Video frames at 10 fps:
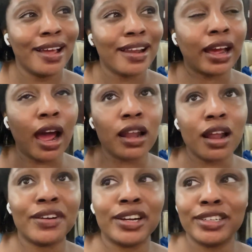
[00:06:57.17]
Like, I
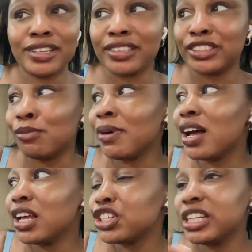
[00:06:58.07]
love her so
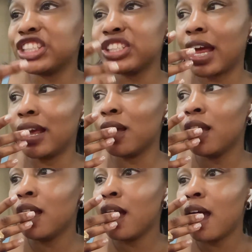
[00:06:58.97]
much. And it's just like,
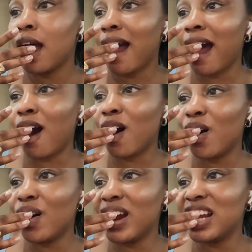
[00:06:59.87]

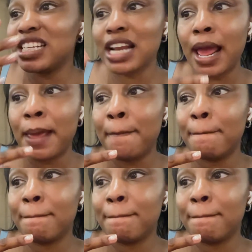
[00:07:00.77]
how did I,